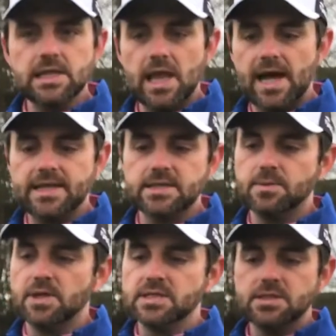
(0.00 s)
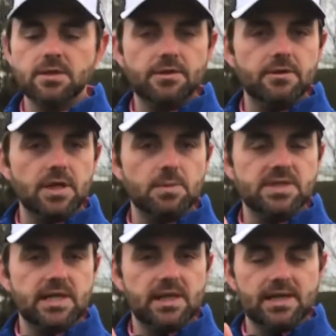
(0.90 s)
it's lighter because it's got
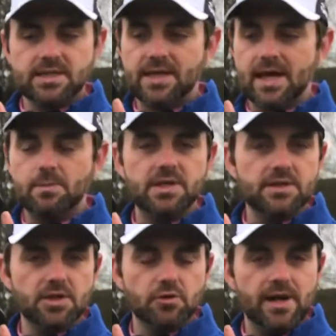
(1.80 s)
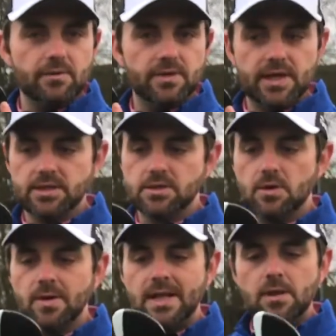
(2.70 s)
30% less carbon in the crown there.
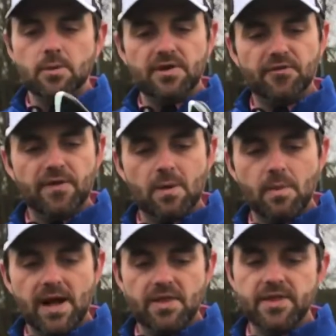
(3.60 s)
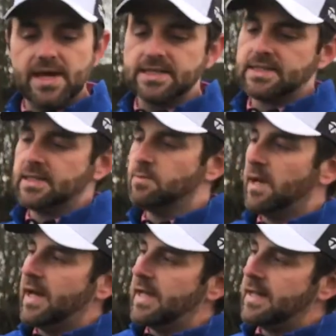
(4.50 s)
So what I've found by this is
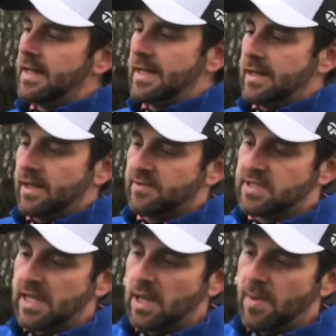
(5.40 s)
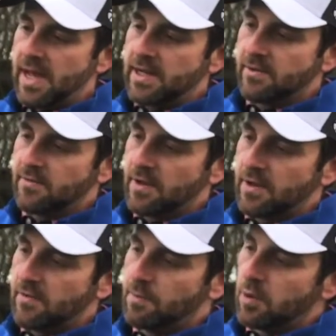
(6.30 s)
by a Tailor-Made
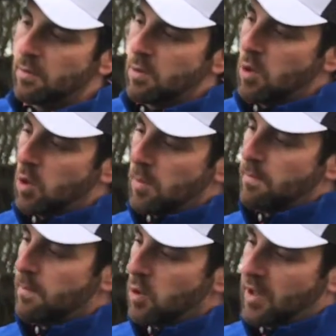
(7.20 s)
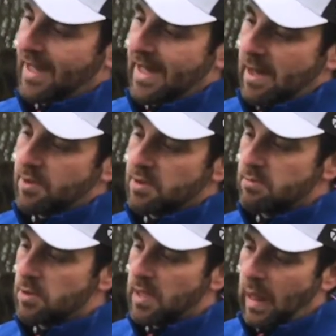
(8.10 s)
have put more carbon
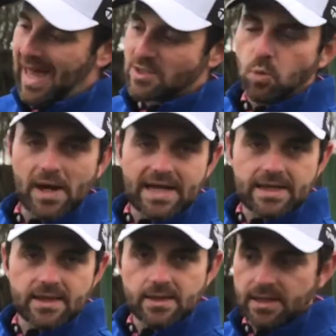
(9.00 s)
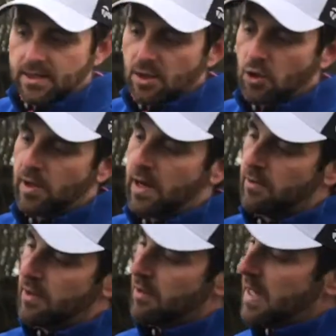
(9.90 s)
and less weight in the crown,